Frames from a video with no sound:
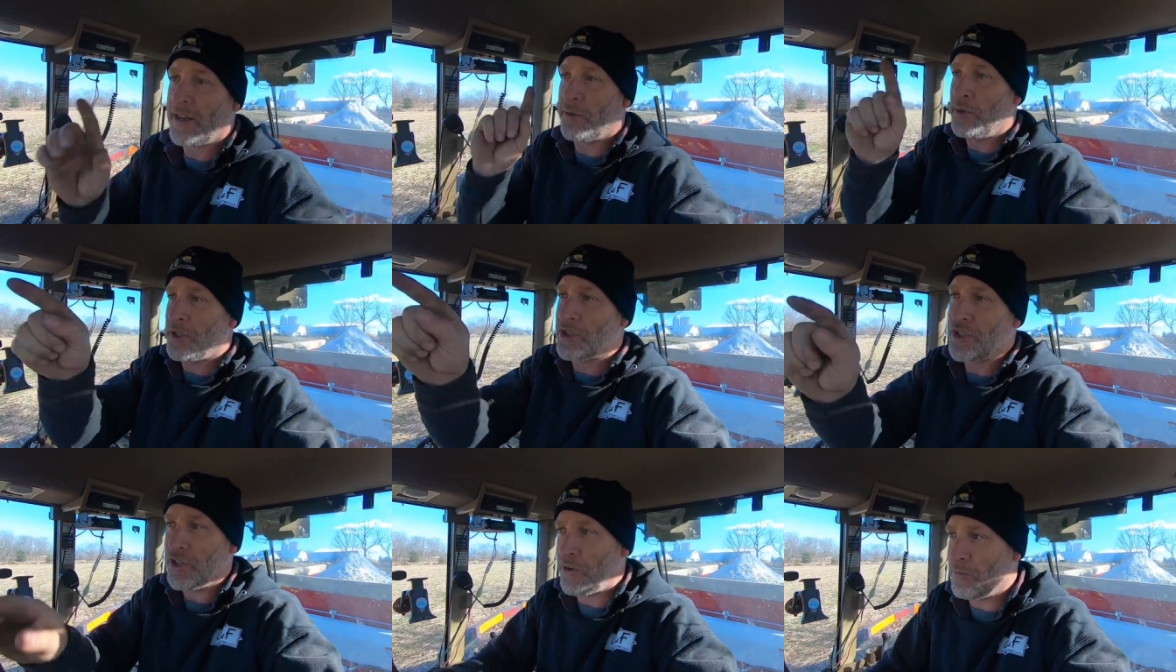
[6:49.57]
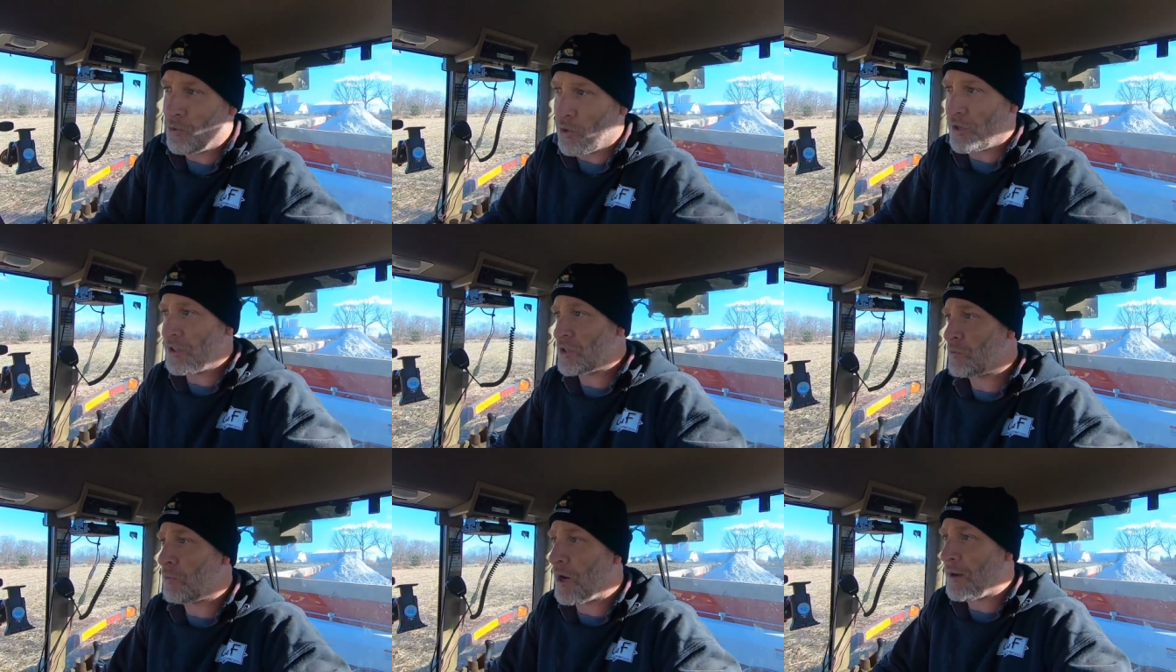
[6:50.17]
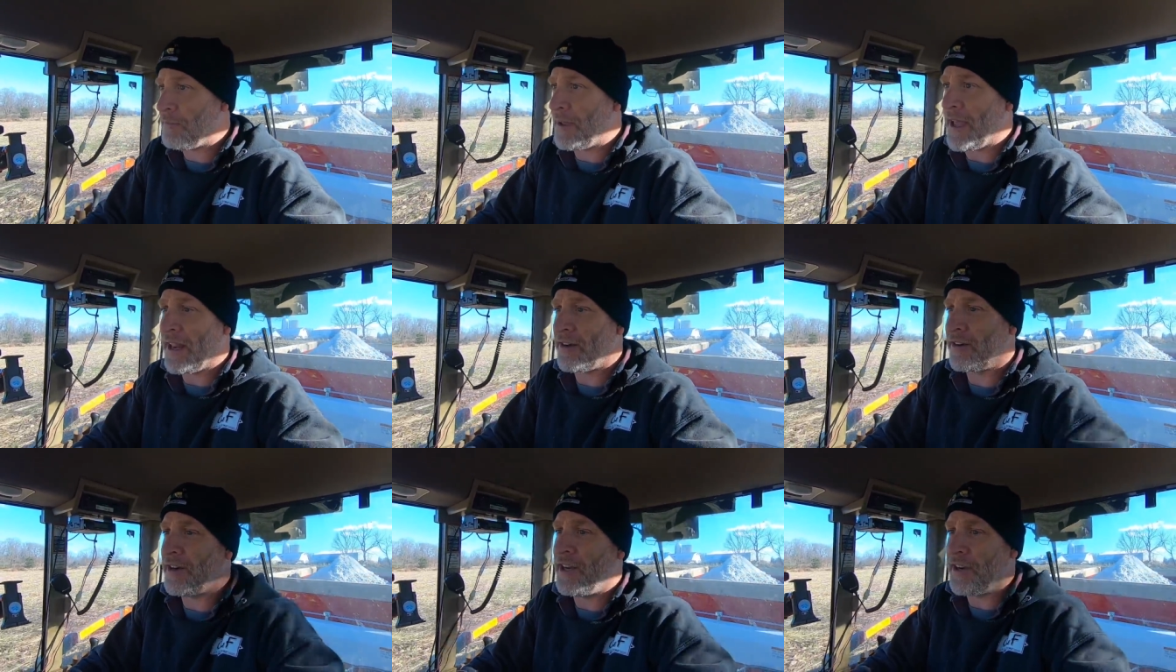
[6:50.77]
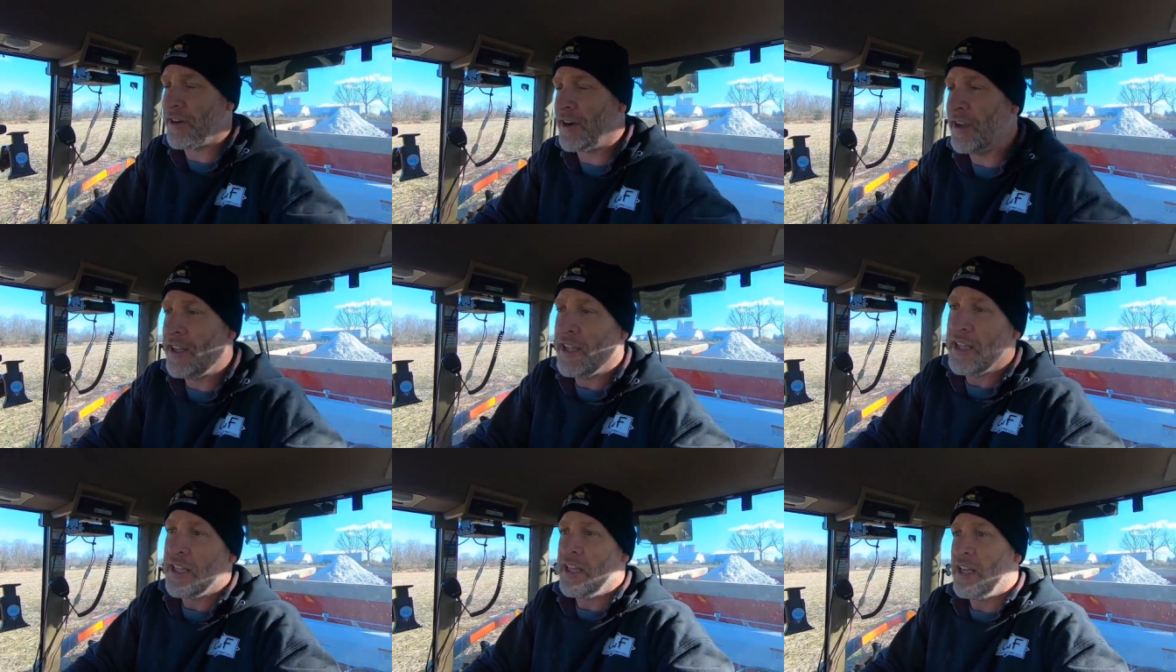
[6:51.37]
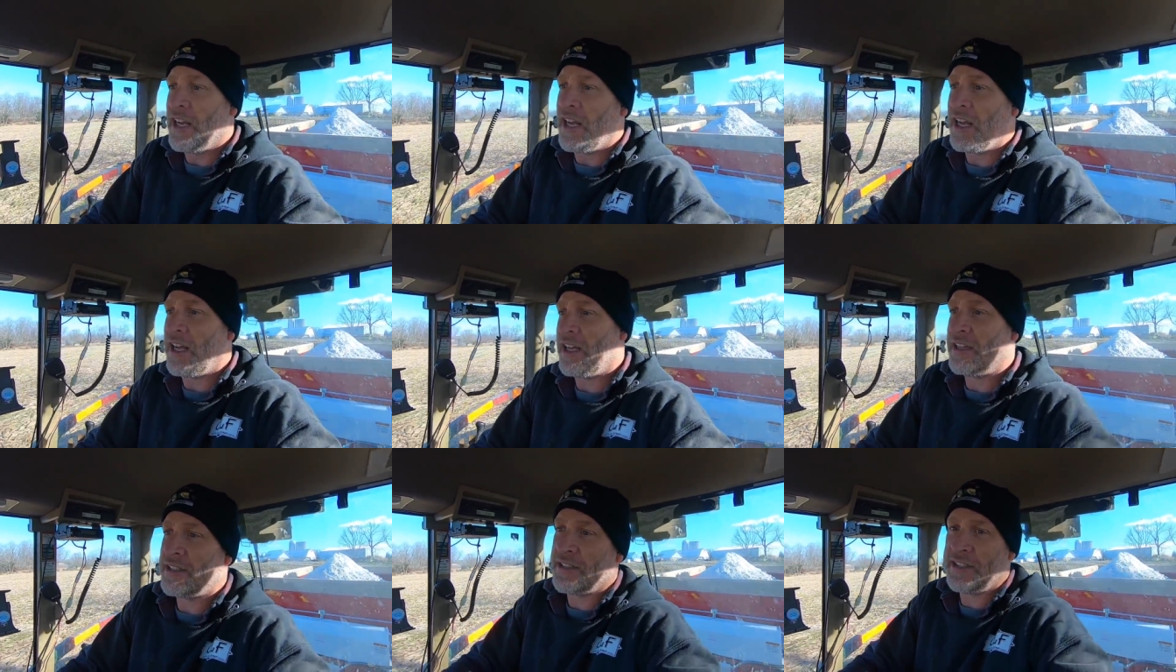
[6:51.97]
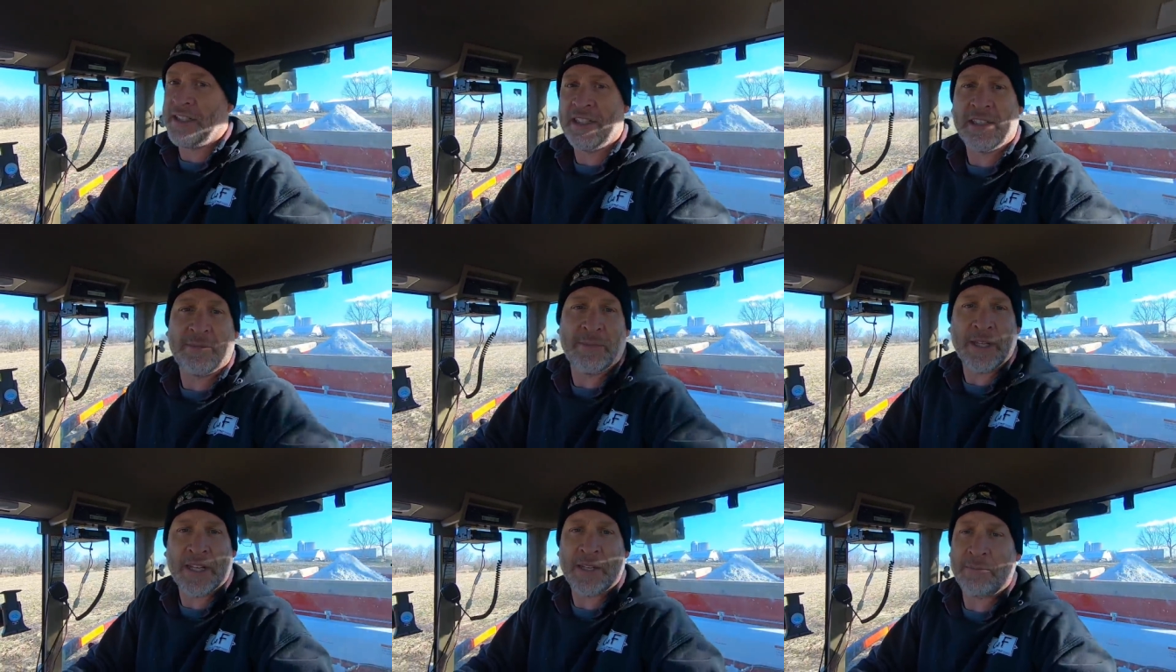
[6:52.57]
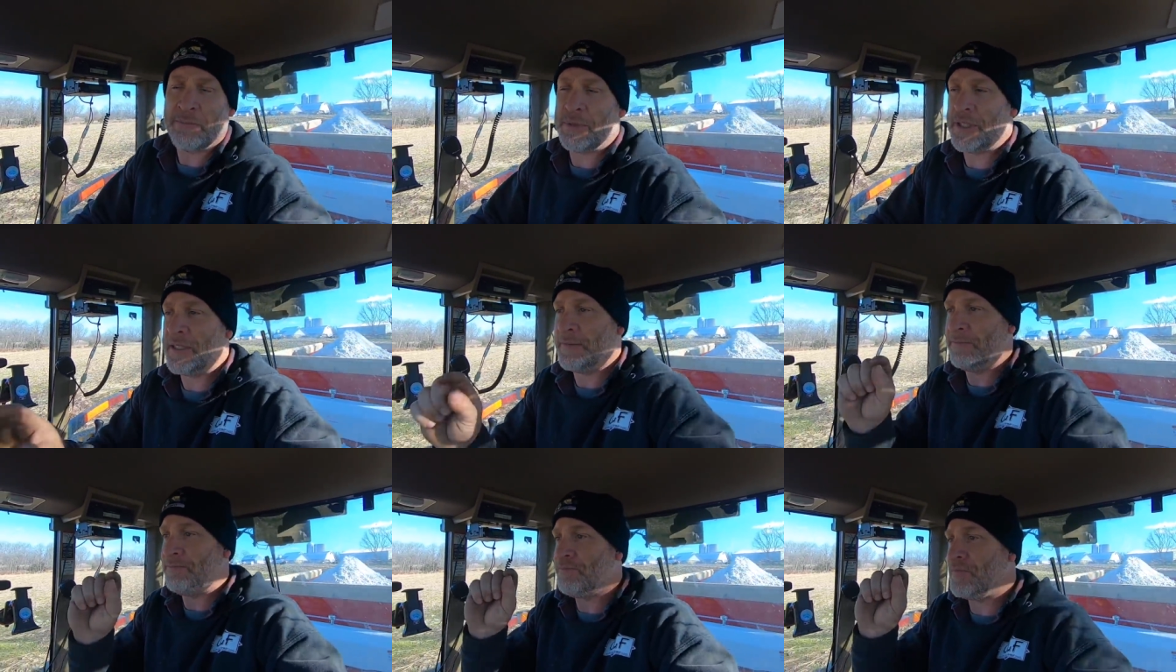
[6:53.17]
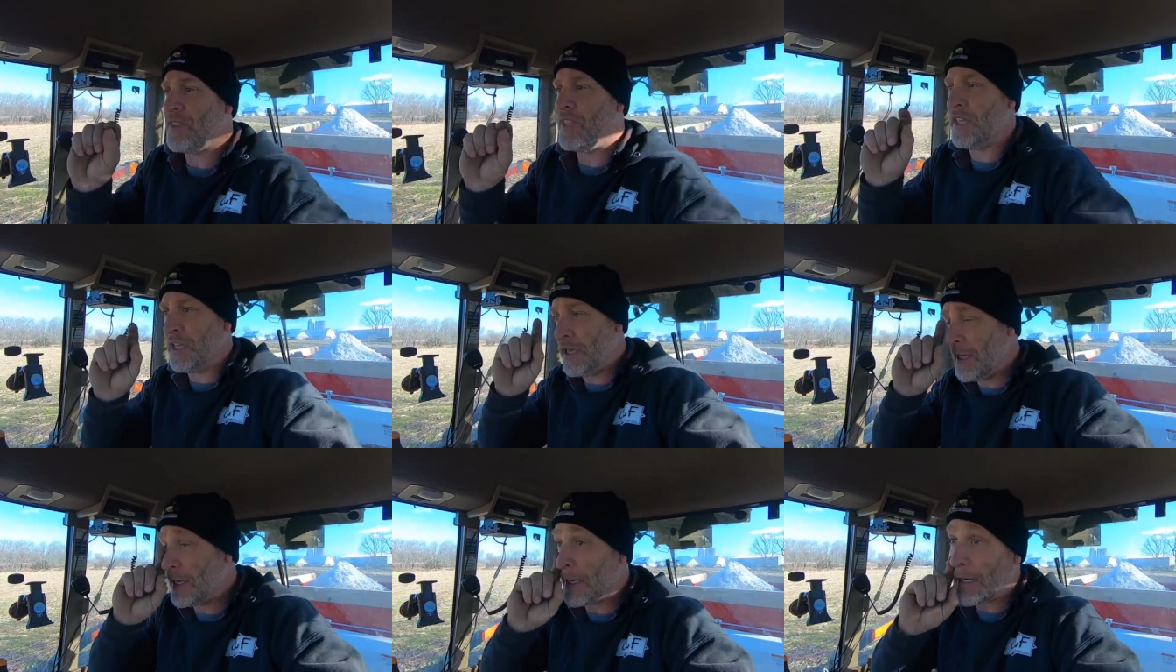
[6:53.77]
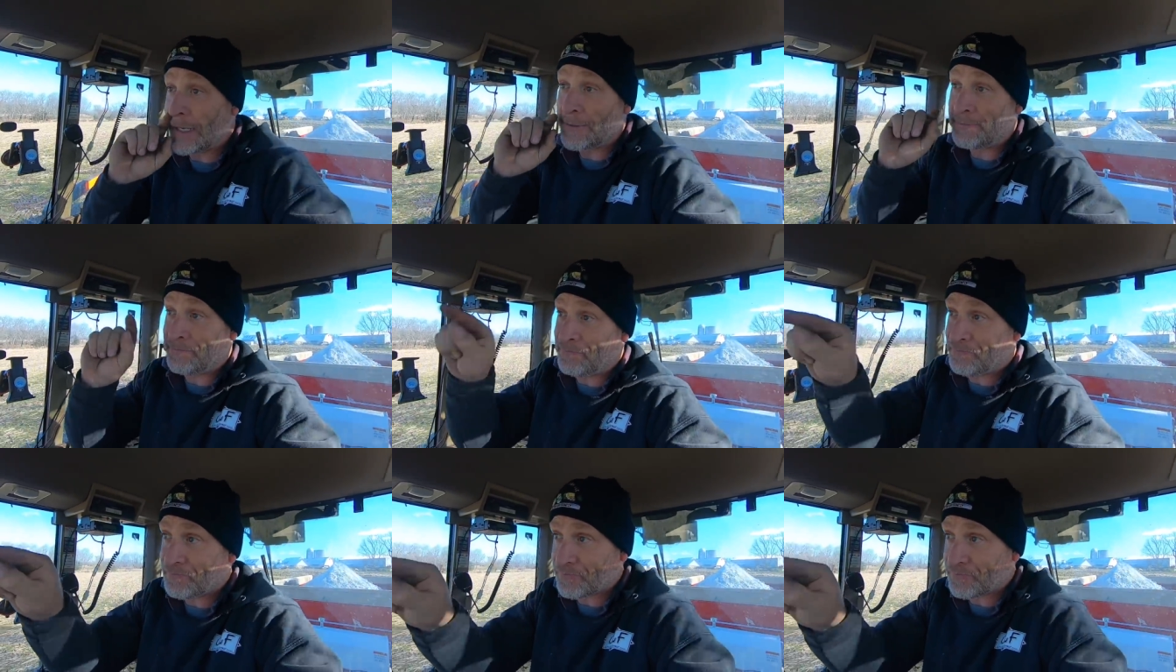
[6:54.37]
I will show more of the spread pattern here uh, in a minute, but the uh,